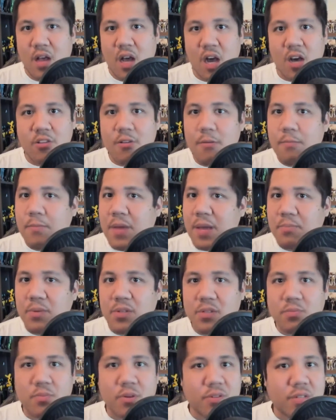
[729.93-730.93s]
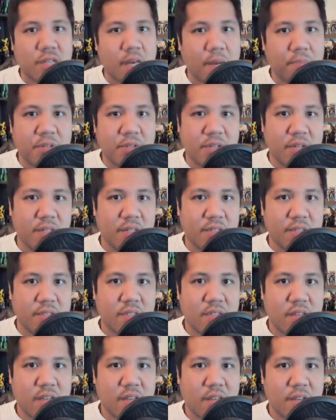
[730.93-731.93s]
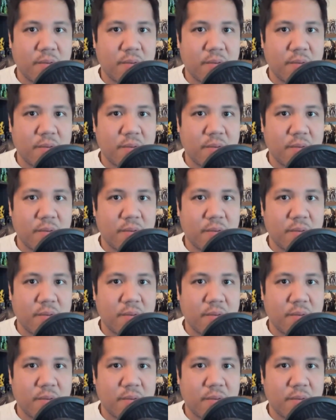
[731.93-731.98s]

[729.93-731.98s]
Other people's perceptions,